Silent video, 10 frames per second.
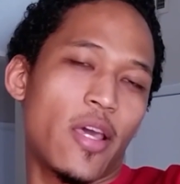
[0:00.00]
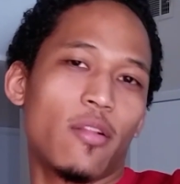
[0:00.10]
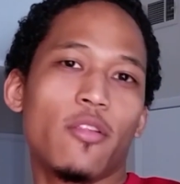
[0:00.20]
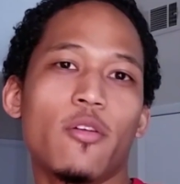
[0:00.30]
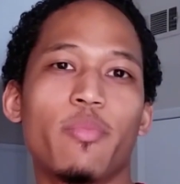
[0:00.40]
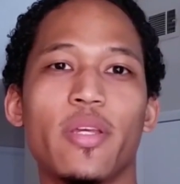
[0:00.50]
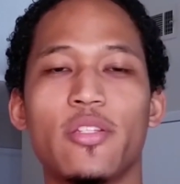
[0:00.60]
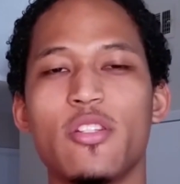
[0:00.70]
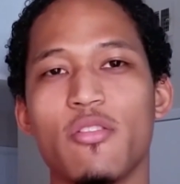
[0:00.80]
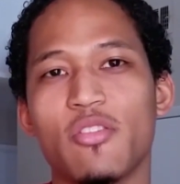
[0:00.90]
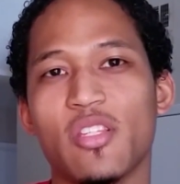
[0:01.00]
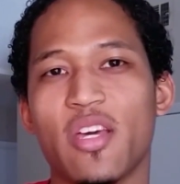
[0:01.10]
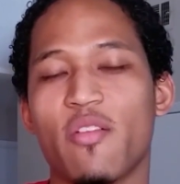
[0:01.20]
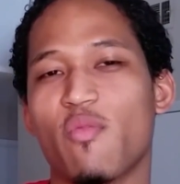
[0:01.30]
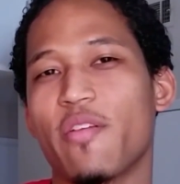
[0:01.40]
at a little bit, you know, just
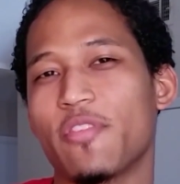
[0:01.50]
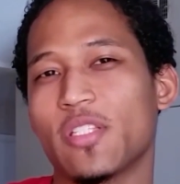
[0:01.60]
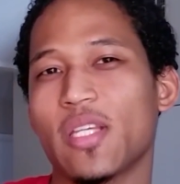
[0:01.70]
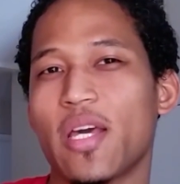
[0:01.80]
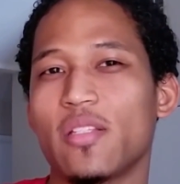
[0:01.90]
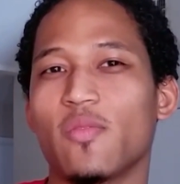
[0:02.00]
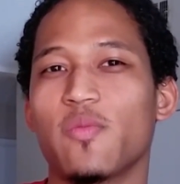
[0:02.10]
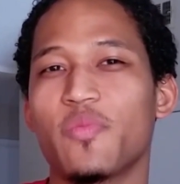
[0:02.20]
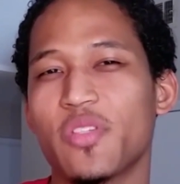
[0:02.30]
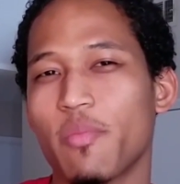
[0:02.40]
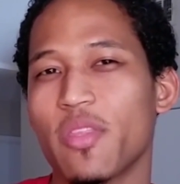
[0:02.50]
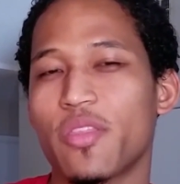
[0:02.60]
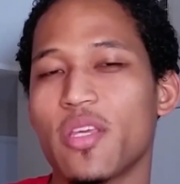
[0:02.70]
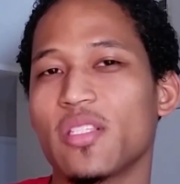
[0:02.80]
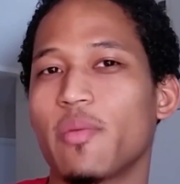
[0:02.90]
kind of reference guides of some of the
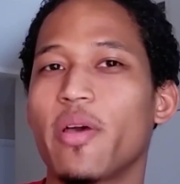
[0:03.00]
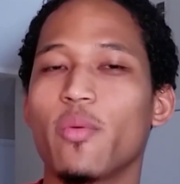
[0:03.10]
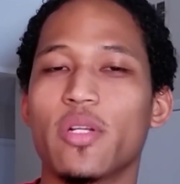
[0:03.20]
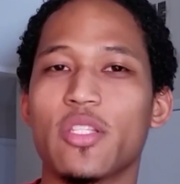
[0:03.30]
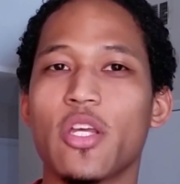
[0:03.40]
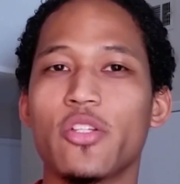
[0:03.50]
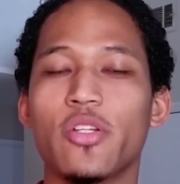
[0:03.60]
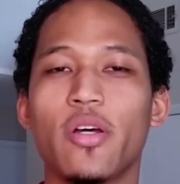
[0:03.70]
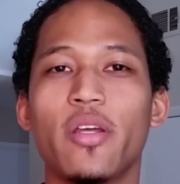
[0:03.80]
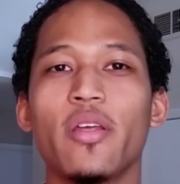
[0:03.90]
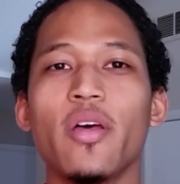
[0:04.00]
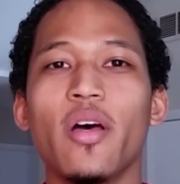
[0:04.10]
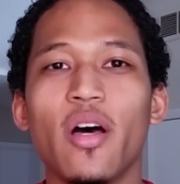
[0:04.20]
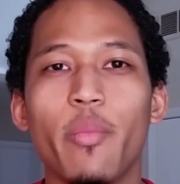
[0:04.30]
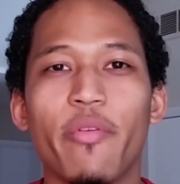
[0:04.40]
things I might want to touch on.
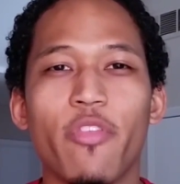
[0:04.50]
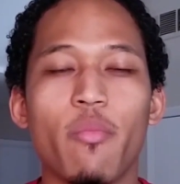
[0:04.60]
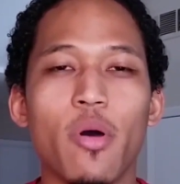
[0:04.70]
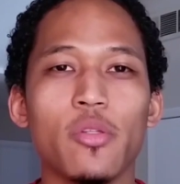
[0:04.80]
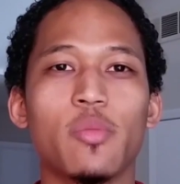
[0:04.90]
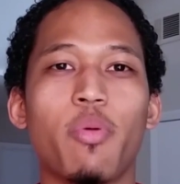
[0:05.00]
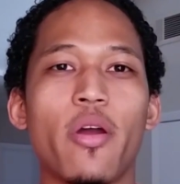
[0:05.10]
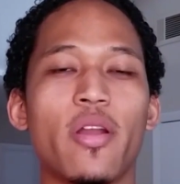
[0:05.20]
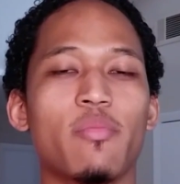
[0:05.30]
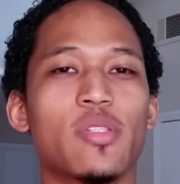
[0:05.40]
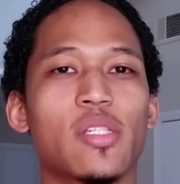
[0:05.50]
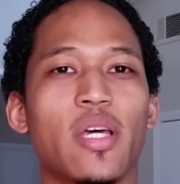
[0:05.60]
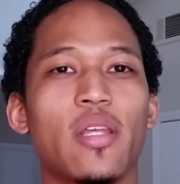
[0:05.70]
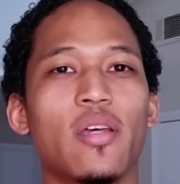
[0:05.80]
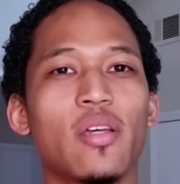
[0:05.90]
But for the most part, I'm just
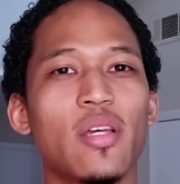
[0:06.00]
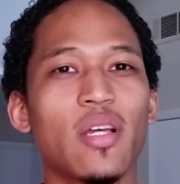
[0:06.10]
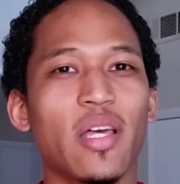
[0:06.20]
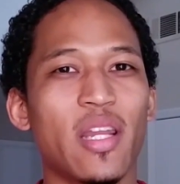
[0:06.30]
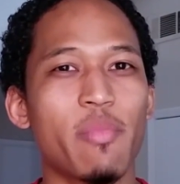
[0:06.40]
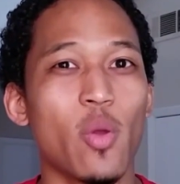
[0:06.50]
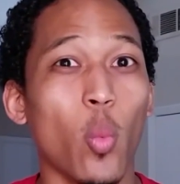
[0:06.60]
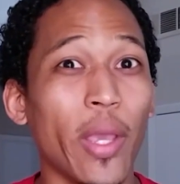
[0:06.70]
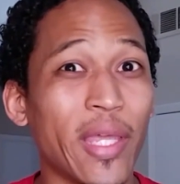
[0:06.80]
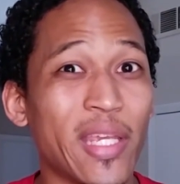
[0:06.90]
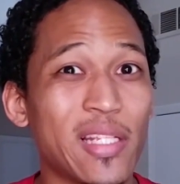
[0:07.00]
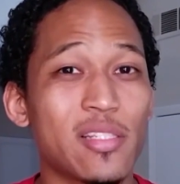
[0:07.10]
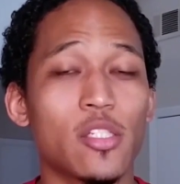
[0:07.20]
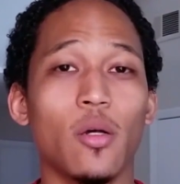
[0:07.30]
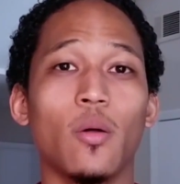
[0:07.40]
kind of be winging it.
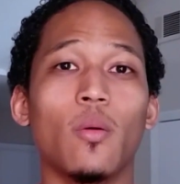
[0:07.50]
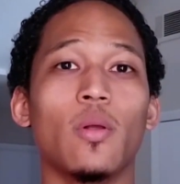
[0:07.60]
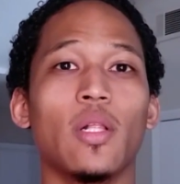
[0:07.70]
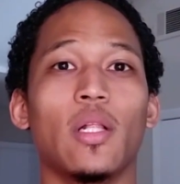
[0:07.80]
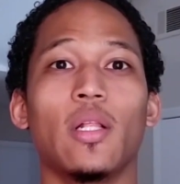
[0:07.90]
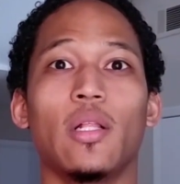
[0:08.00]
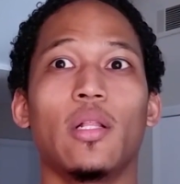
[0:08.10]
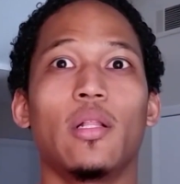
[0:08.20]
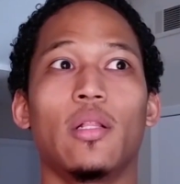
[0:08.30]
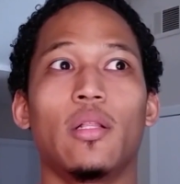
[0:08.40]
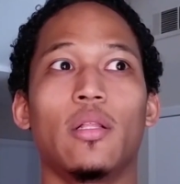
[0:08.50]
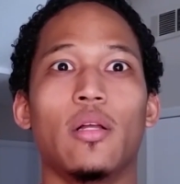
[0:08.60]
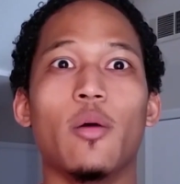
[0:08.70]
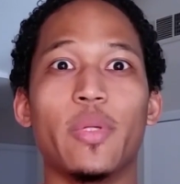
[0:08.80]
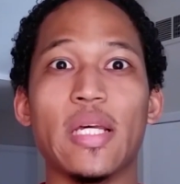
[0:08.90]
So
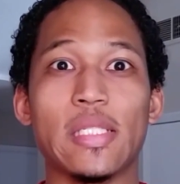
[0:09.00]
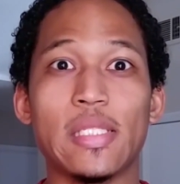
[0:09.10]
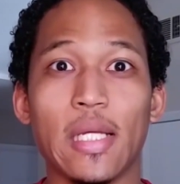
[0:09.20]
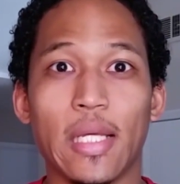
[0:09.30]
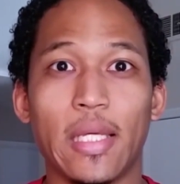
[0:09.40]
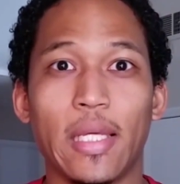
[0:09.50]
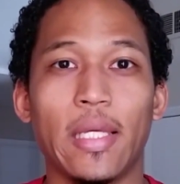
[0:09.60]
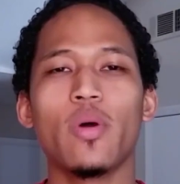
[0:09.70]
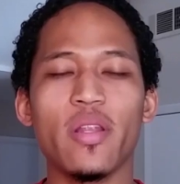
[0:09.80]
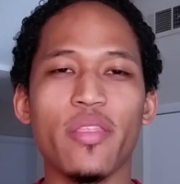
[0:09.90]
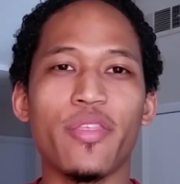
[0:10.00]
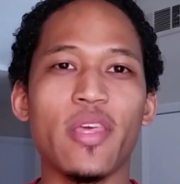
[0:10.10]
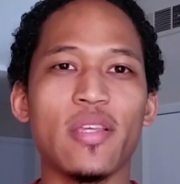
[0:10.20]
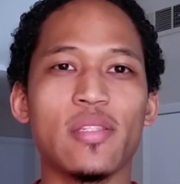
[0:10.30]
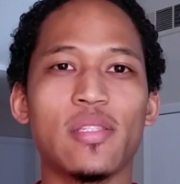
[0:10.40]
hope it doesn't suck. One of the
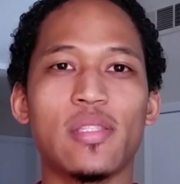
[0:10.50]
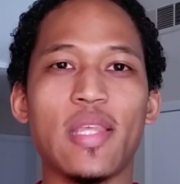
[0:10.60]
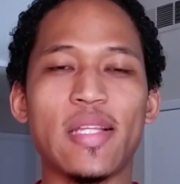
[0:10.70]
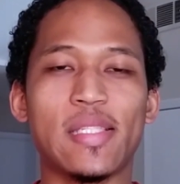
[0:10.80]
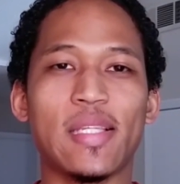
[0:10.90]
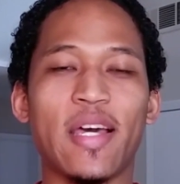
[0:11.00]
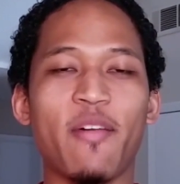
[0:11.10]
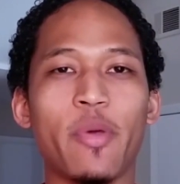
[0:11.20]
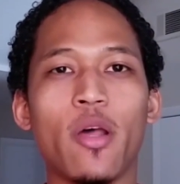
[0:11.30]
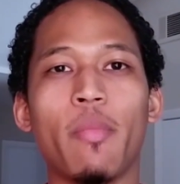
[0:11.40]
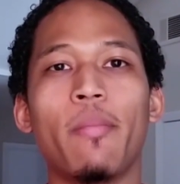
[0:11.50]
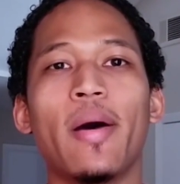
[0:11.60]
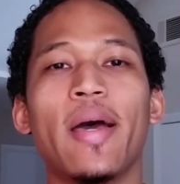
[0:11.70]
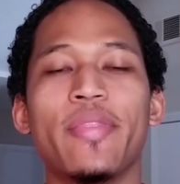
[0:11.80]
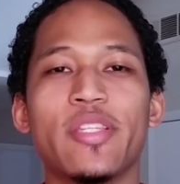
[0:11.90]
things that's kind of been on my
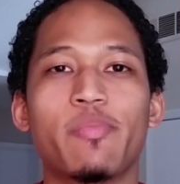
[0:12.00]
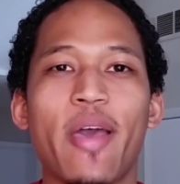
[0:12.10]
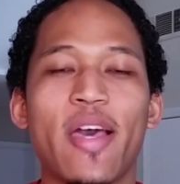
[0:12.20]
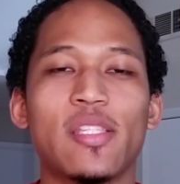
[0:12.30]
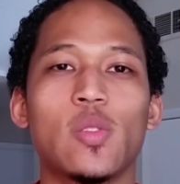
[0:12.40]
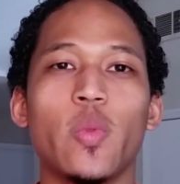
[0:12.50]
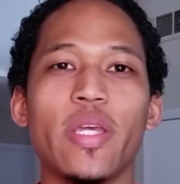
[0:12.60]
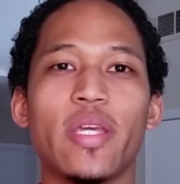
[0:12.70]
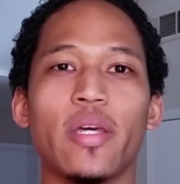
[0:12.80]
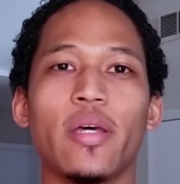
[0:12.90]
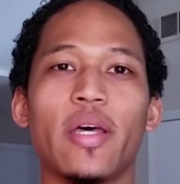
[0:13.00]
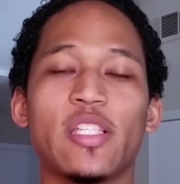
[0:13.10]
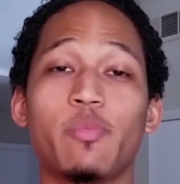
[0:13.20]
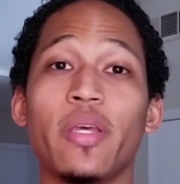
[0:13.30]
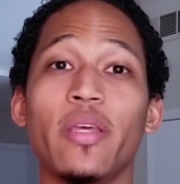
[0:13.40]
mind this past week
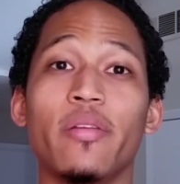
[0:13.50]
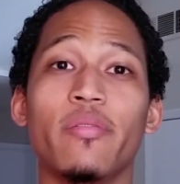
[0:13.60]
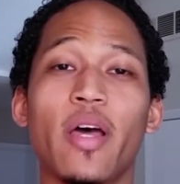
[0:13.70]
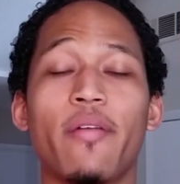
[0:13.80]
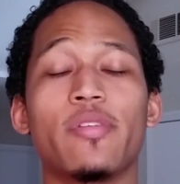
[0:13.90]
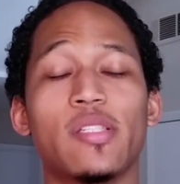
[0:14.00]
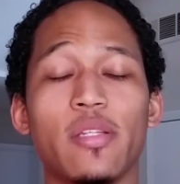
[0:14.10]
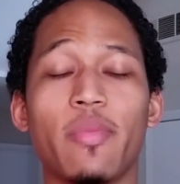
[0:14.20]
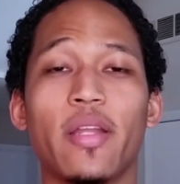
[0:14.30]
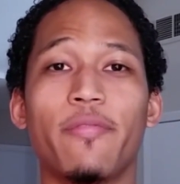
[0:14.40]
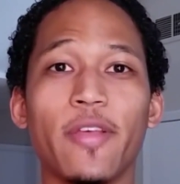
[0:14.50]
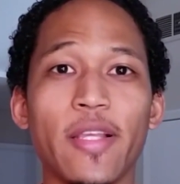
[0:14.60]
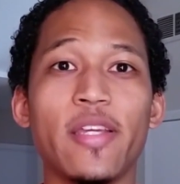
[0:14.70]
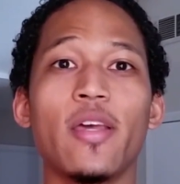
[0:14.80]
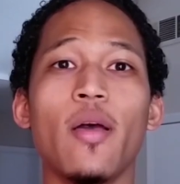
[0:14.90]
has been obviously Mind
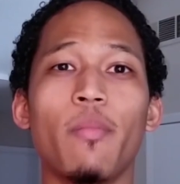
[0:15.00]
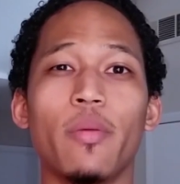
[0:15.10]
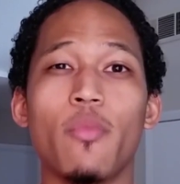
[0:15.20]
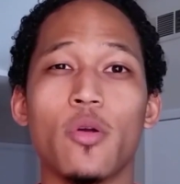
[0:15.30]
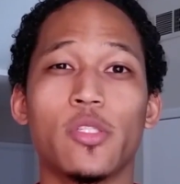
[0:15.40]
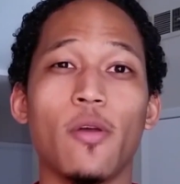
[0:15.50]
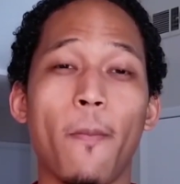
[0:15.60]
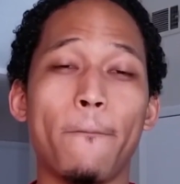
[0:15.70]
Affiliate, but more so